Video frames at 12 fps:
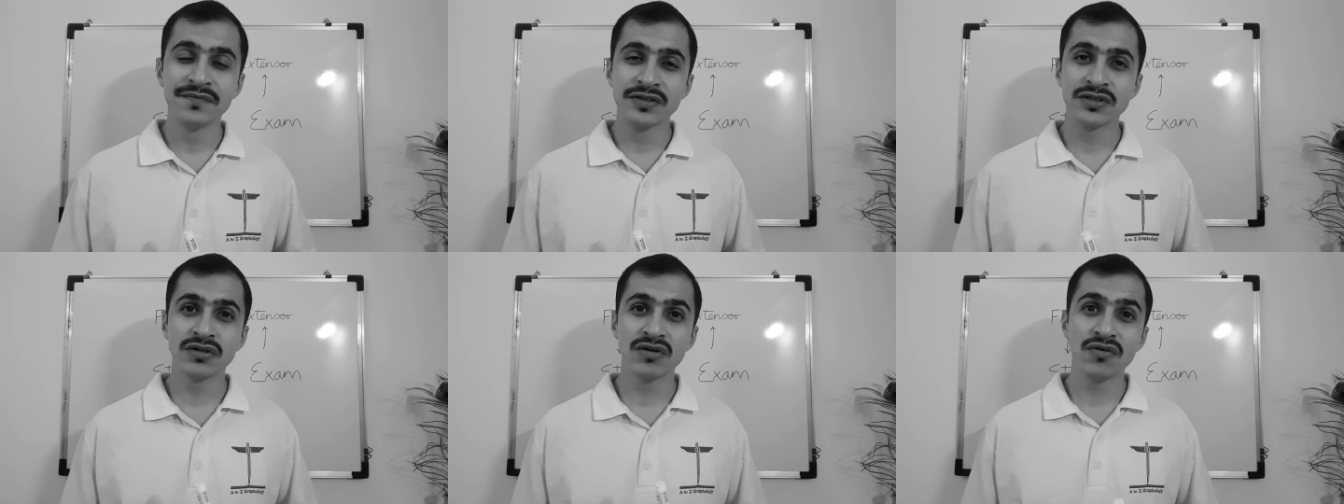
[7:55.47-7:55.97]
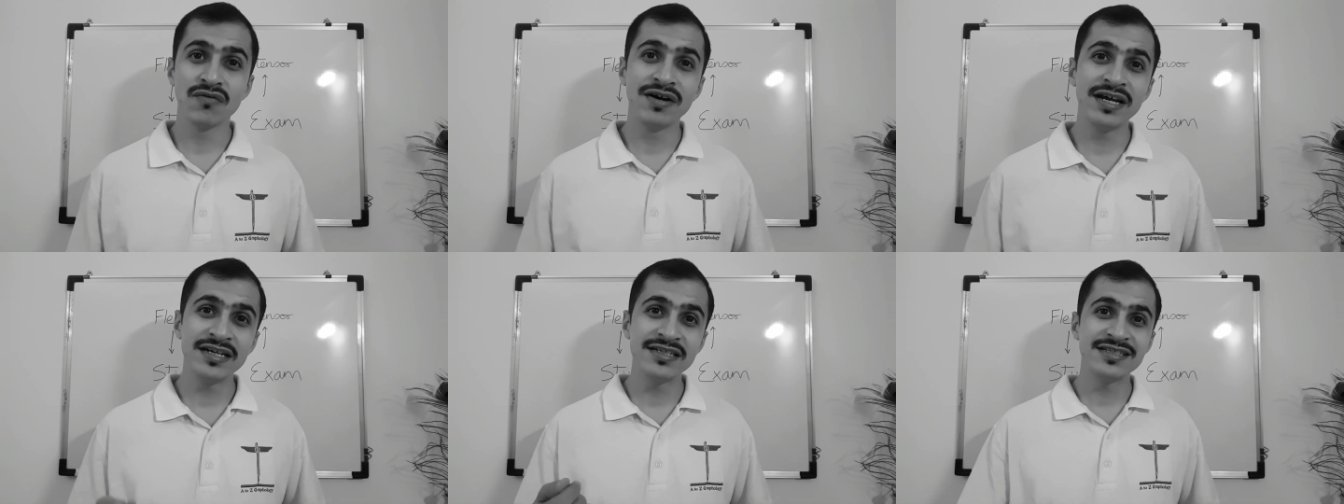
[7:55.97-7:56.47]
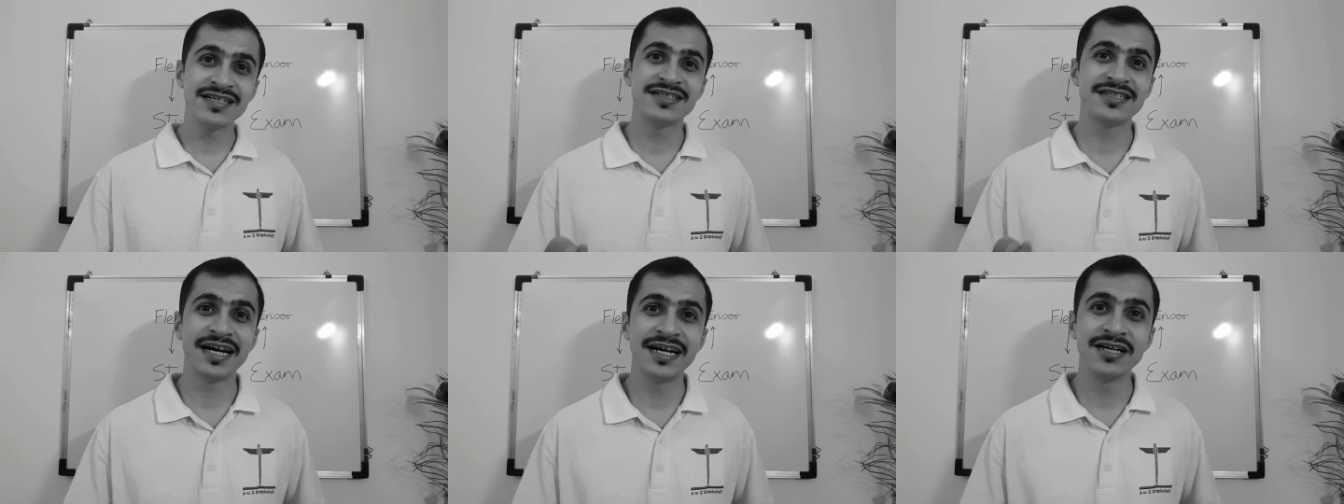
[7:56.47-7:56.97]
So where is the
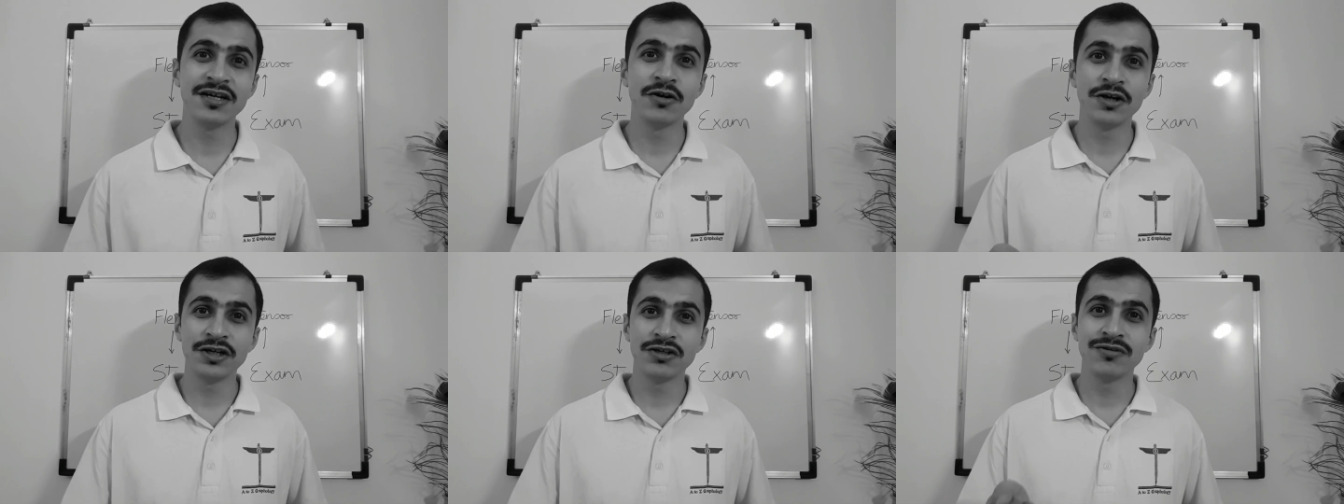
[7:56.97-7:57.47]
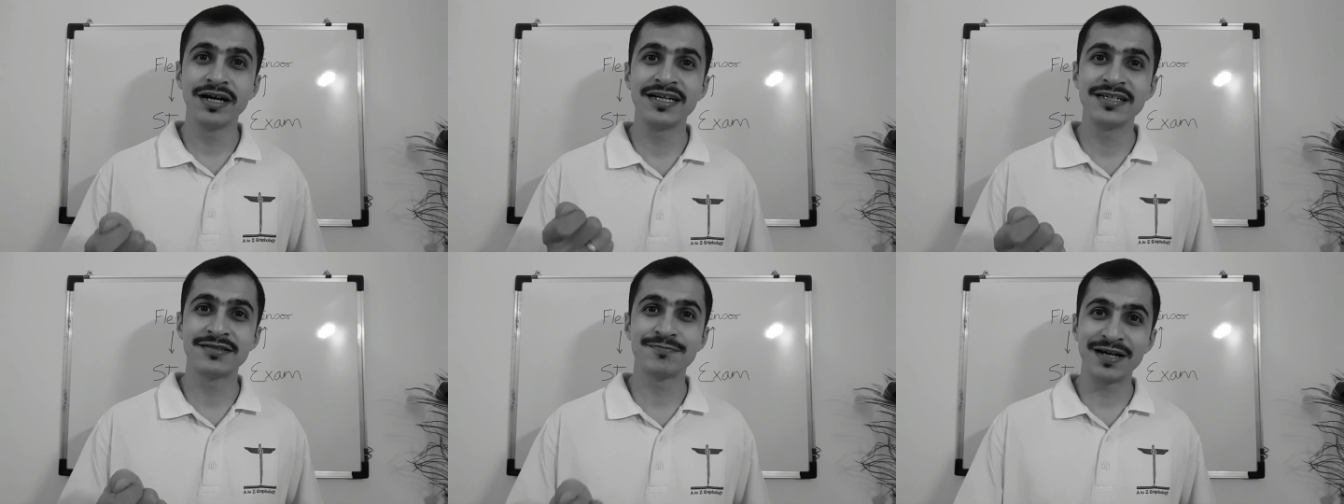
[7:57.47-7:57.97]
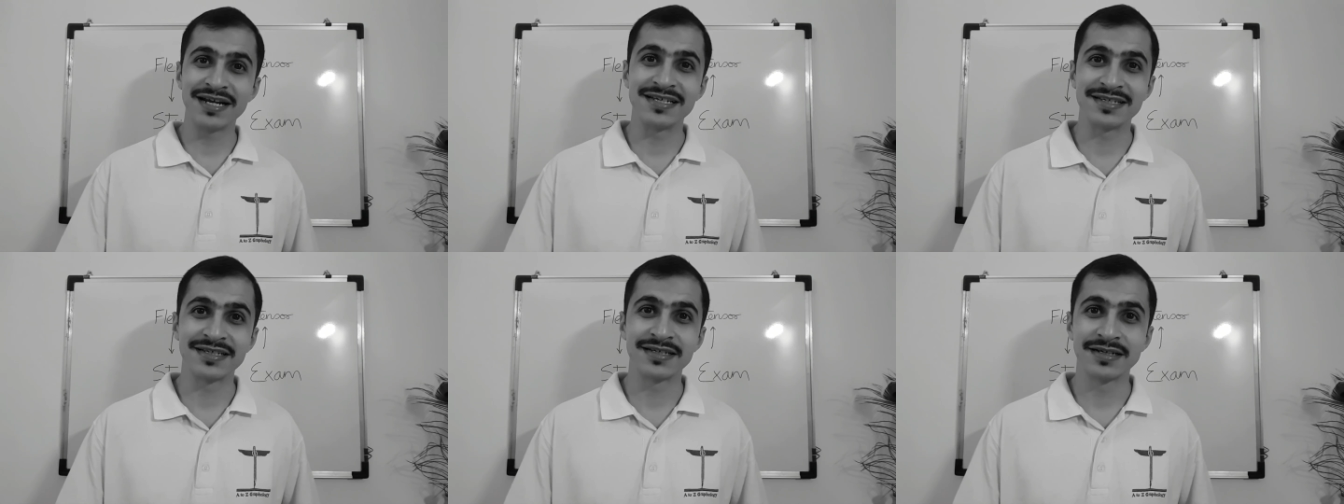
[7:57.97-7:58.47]
child going to
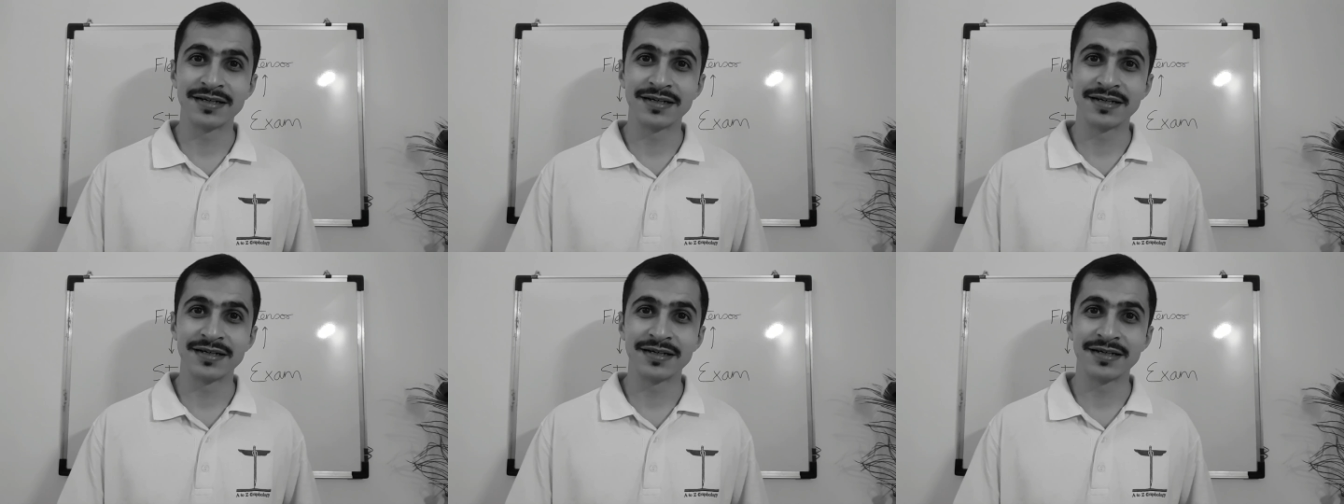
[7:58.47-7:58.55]
express?